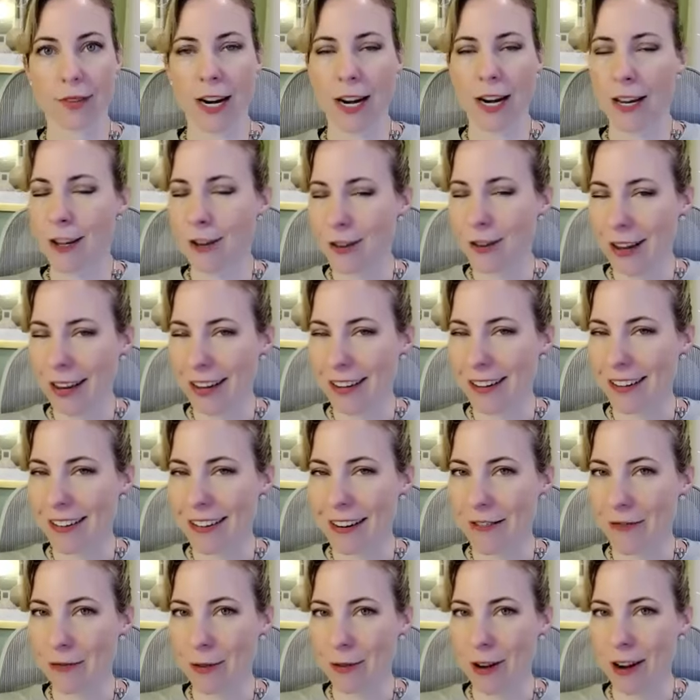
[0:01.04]
Are you getting
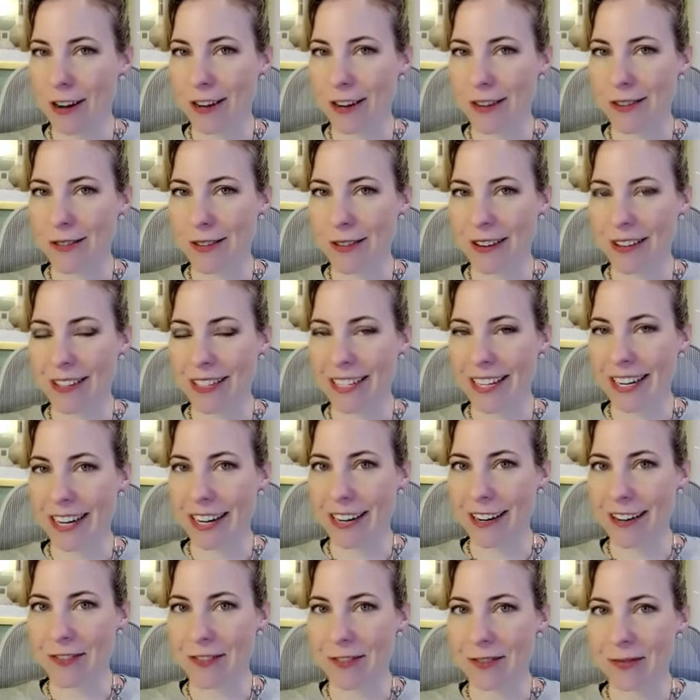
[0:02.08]
enough water throughout the
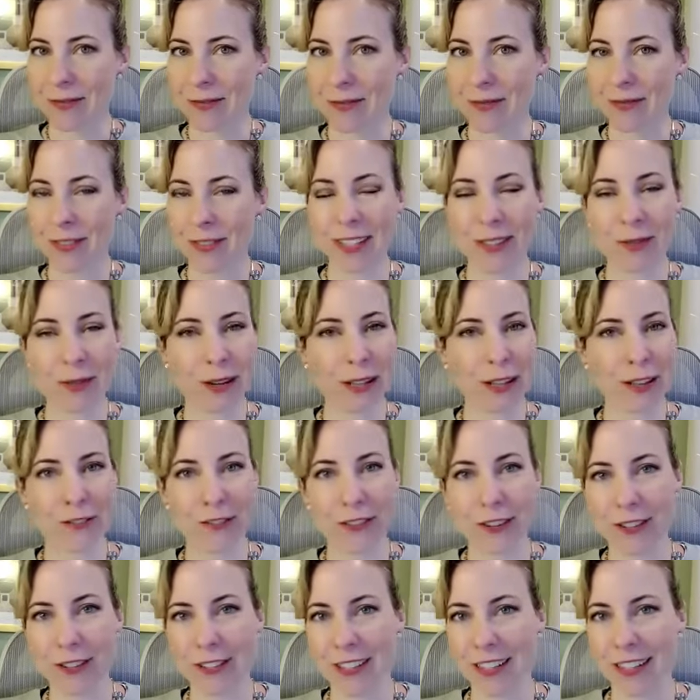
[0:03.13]
day? That's one of the
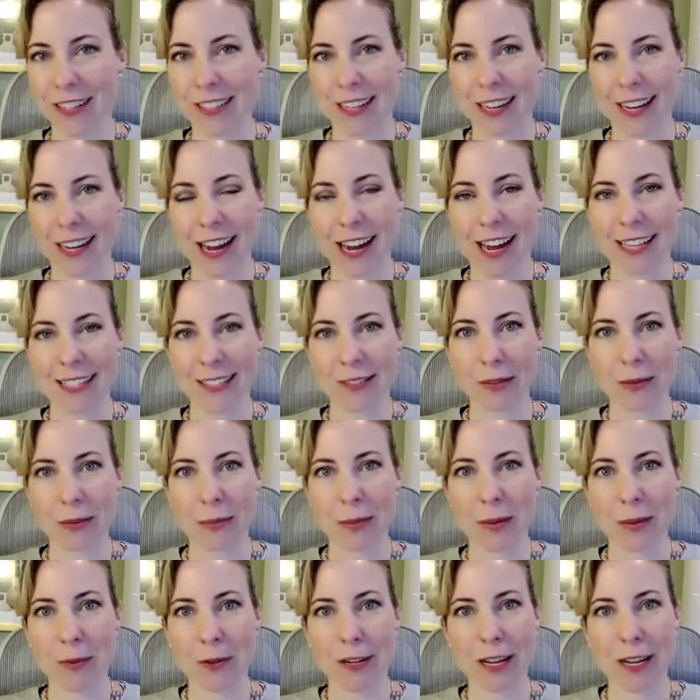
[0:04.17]
first things I ask when
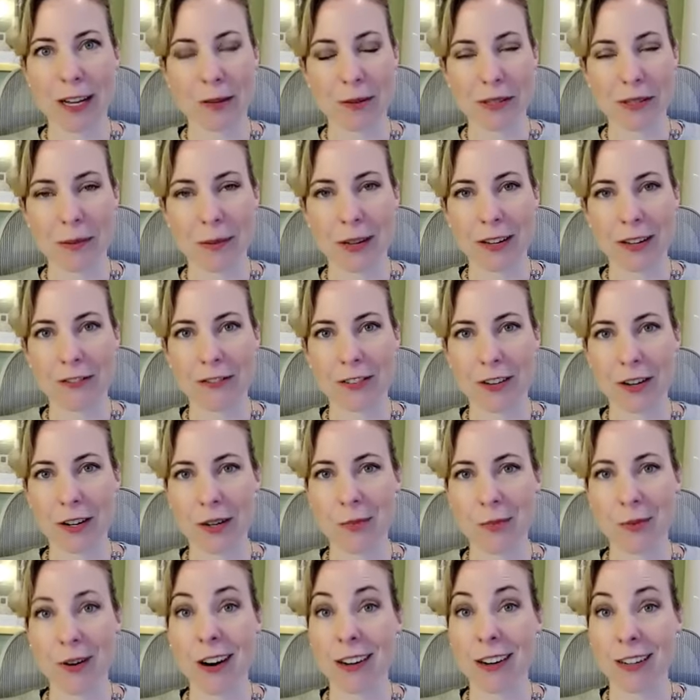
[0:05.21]
people come to me
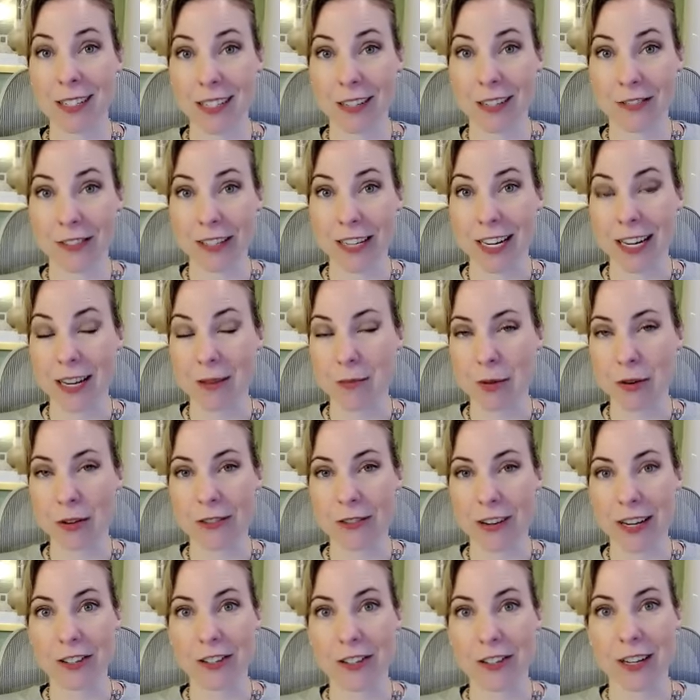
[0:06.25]
for productivity and
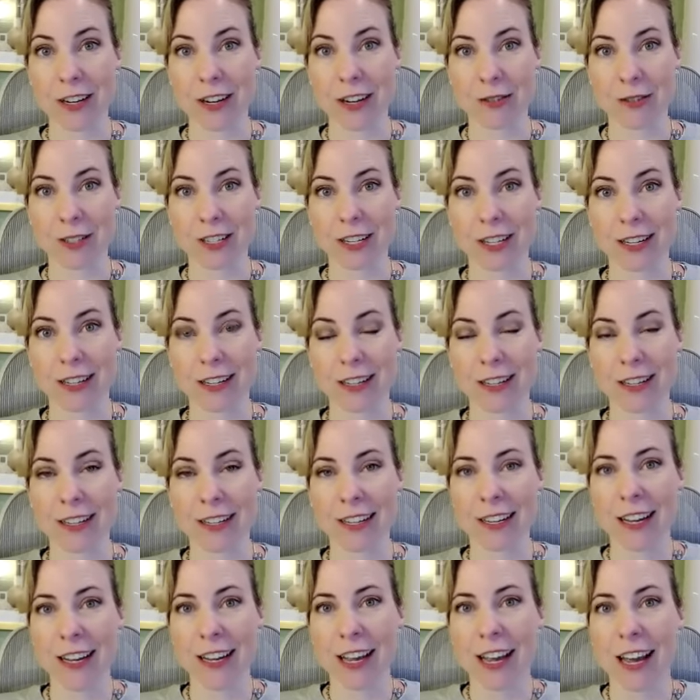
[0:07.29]
motivation coaching.
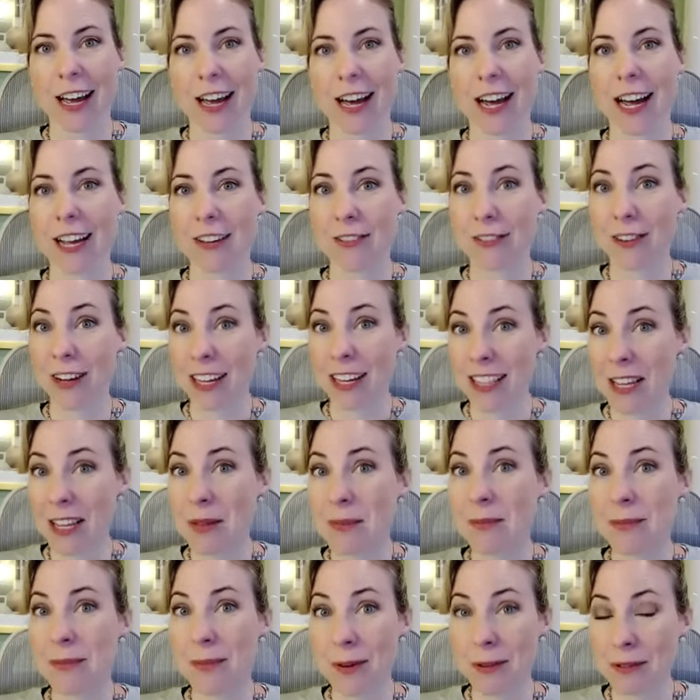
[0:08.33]
I find
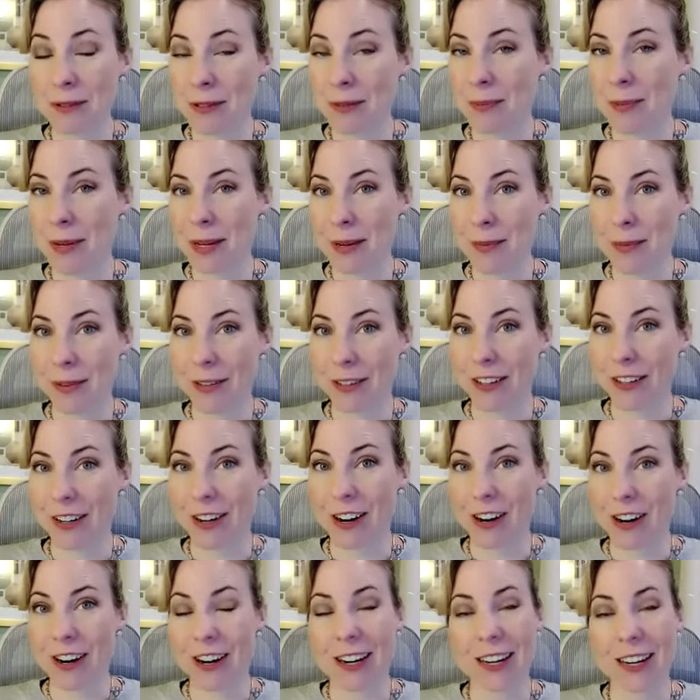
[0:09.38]
that most people
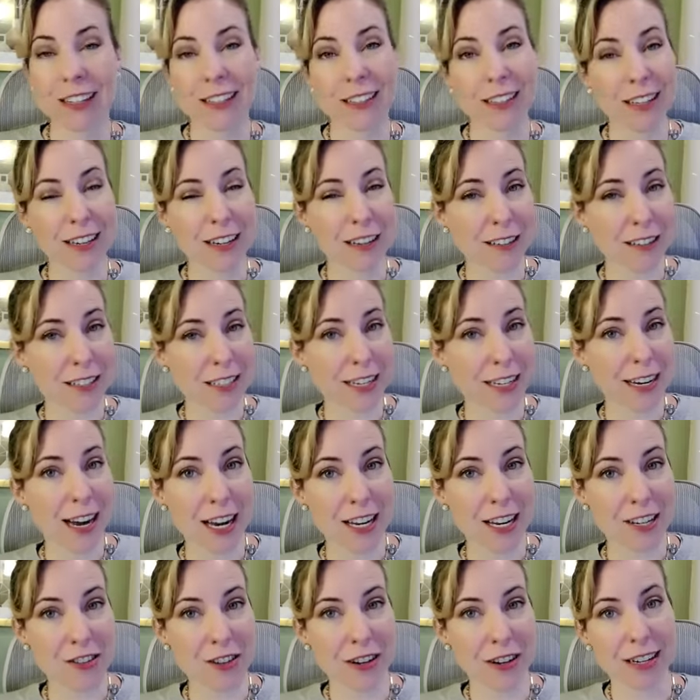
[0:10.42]
are a little
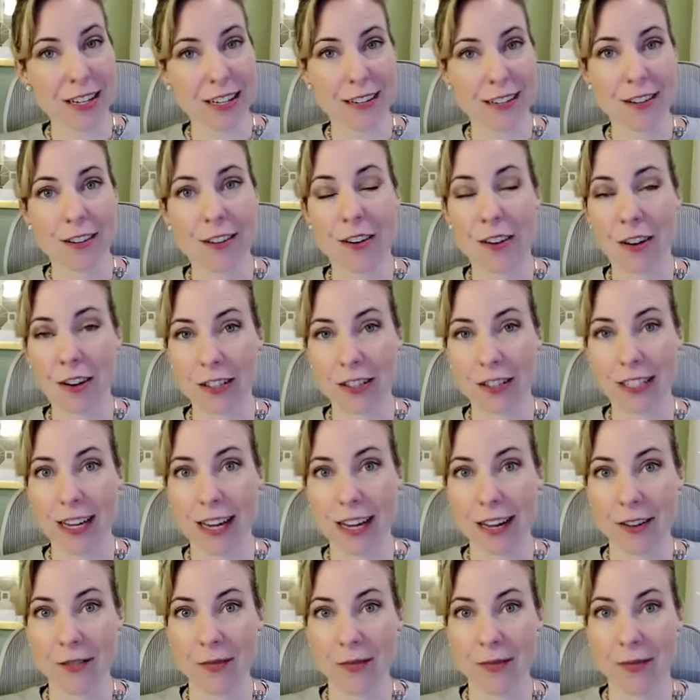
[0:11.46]
dehydrated all
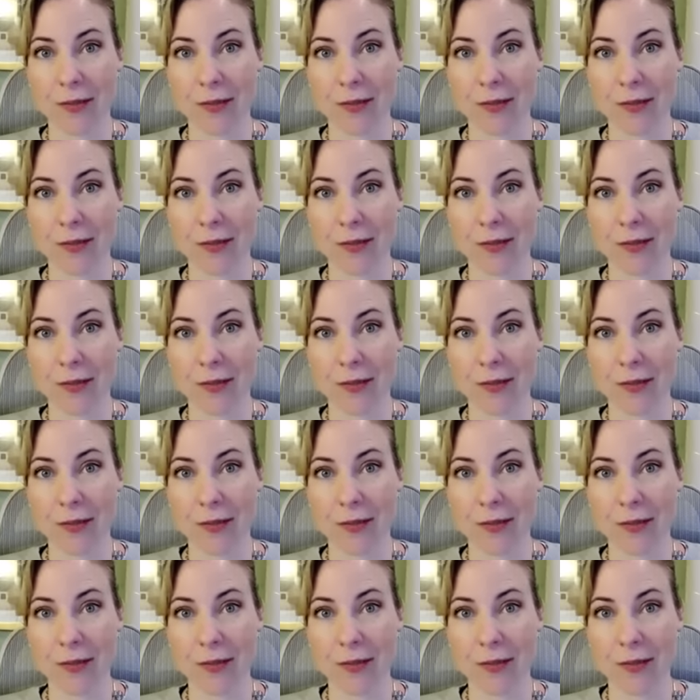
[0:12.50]
day.